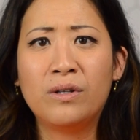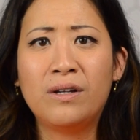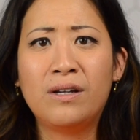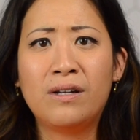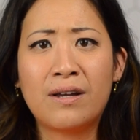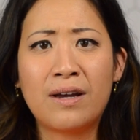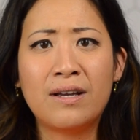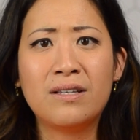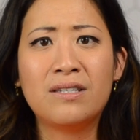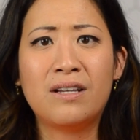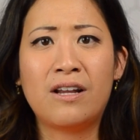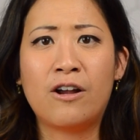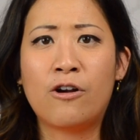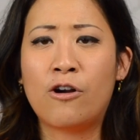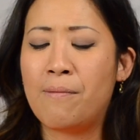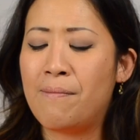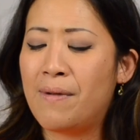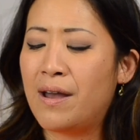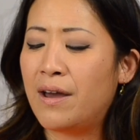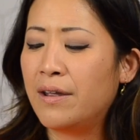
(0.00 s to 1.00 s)
nice and
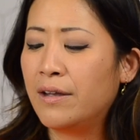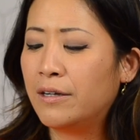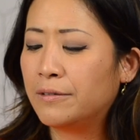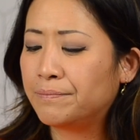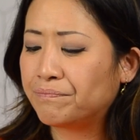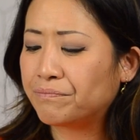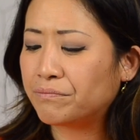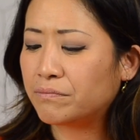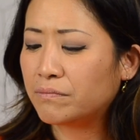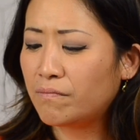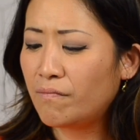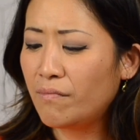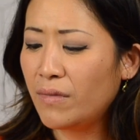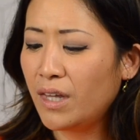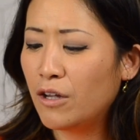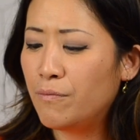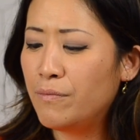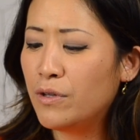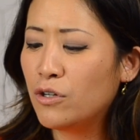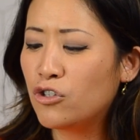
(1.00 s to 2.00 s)
aromatic.
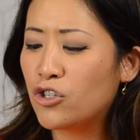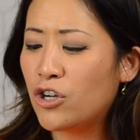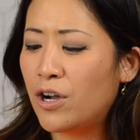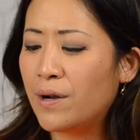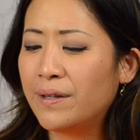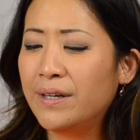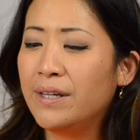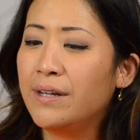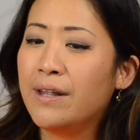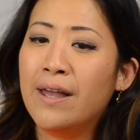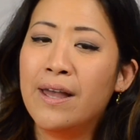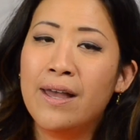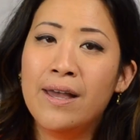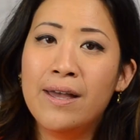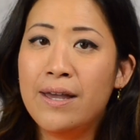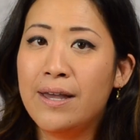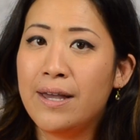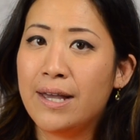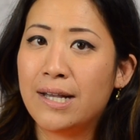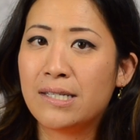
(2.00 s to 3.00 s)
Milk chocolate
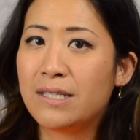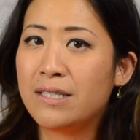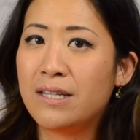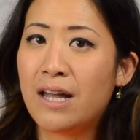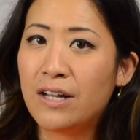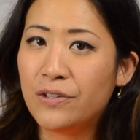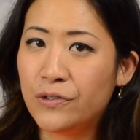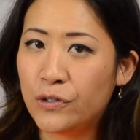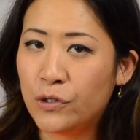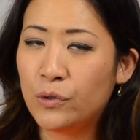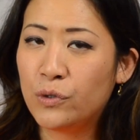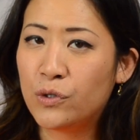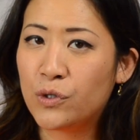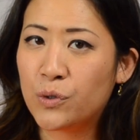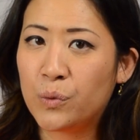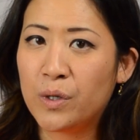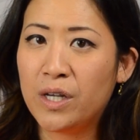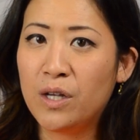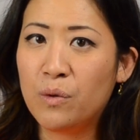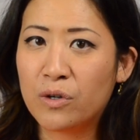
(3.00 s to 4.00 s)
is not too
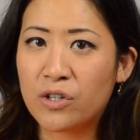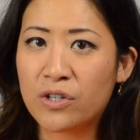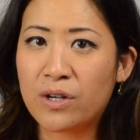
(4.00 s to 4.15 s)
sweet, which I